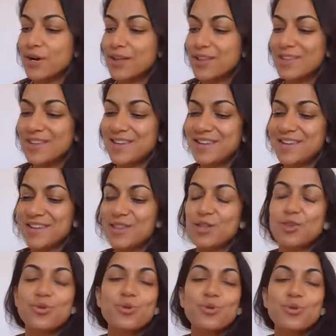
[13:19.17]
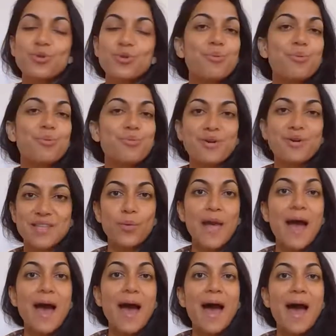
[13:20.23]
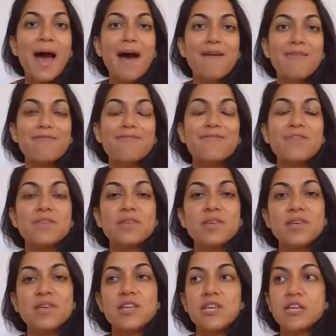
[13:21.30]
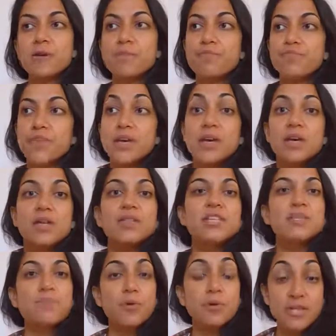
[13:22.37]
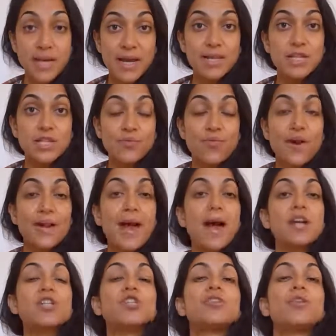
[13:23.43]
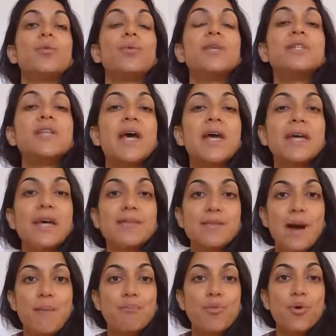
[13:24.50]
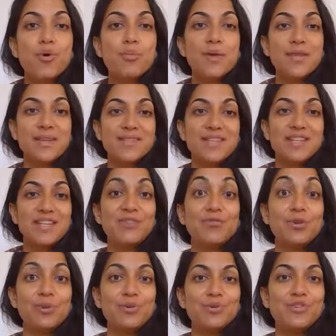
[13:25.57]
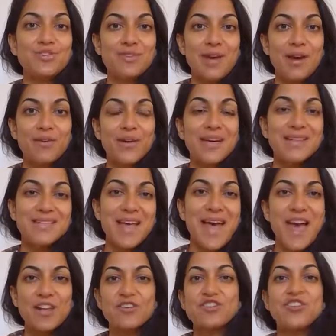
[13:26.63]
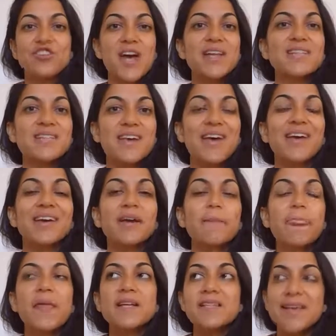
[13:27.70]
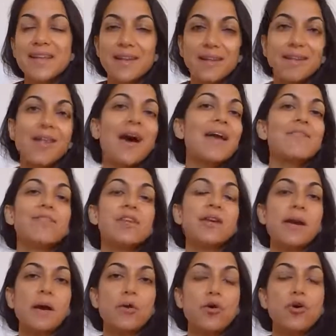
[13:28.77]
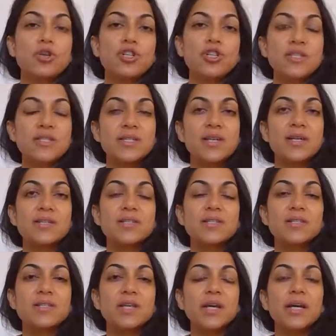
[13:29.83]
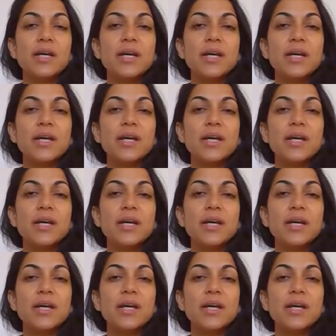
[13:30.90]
the thought process that we have, the spontaneous right action that we take in that moment is evolutionary. It's energetic. It's enlivening our consciousness.